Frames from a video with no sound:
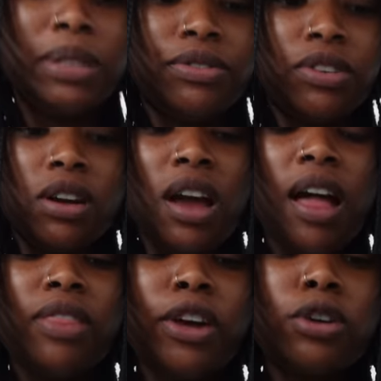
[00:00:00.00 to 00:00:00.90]
different.
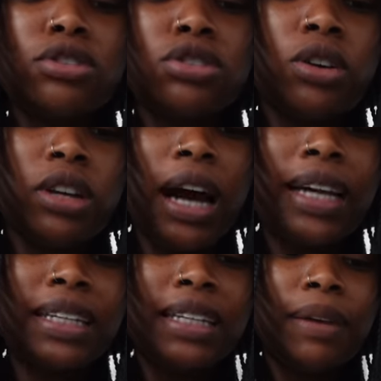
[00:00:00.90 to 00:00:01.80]
They are so good. I
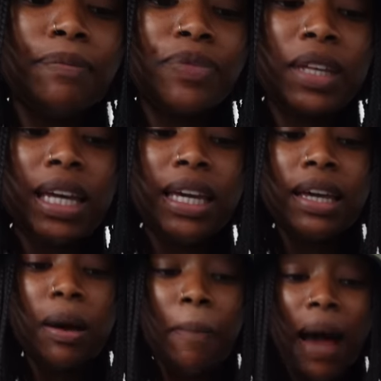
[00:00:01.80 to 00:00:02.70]
can
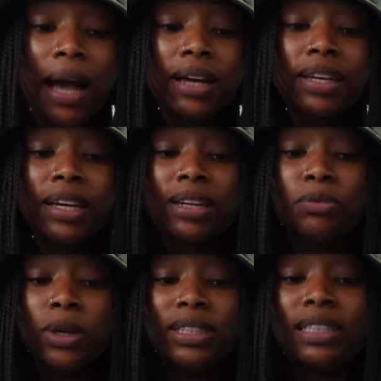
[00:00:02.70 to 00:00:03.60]
eat a pack in
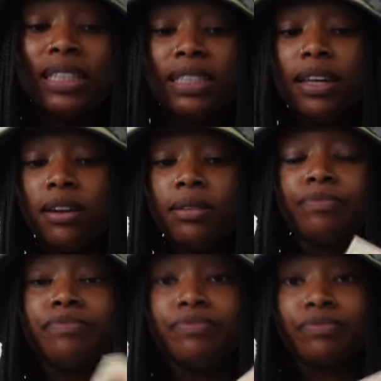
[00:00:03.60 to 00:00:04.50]
one sitting,
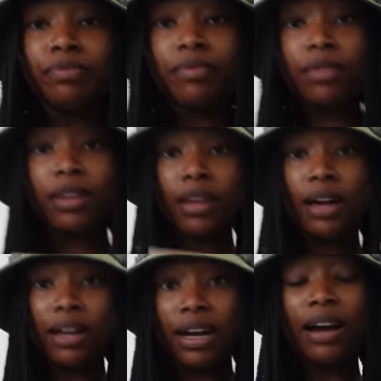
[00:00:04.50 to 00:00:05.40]

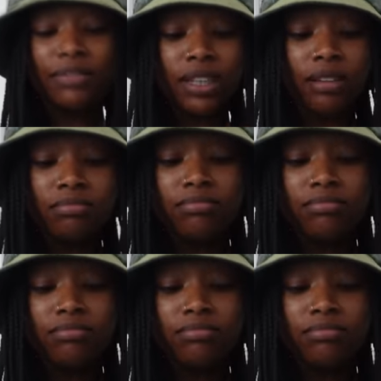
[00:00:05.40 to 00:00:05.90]
and I have done